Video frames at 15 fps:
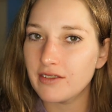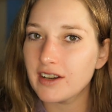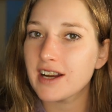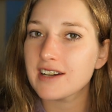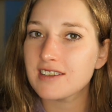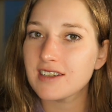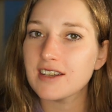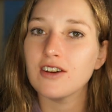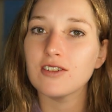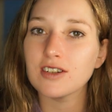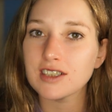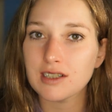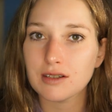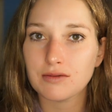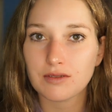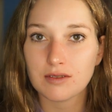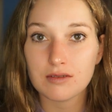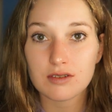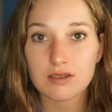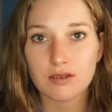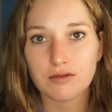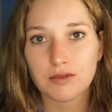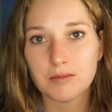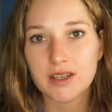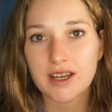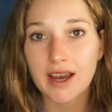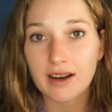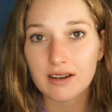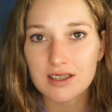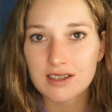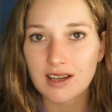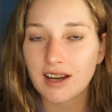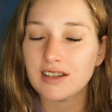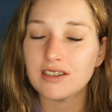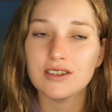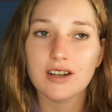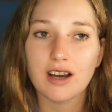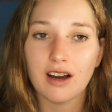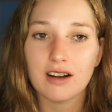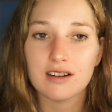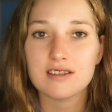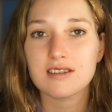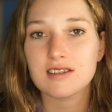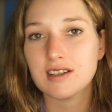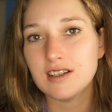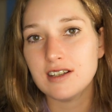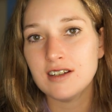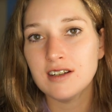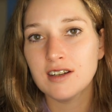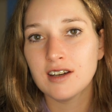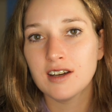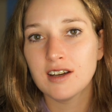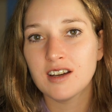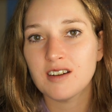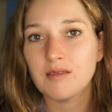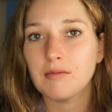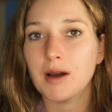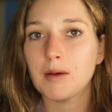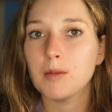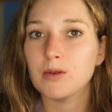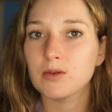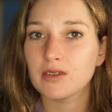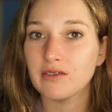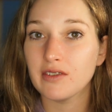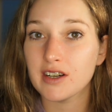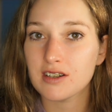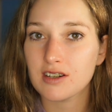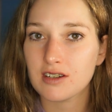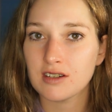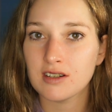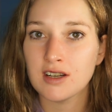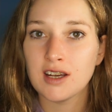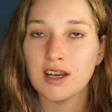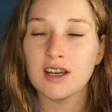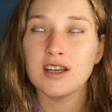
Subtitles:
That's the only difference. So from the outside you can't see my motivation.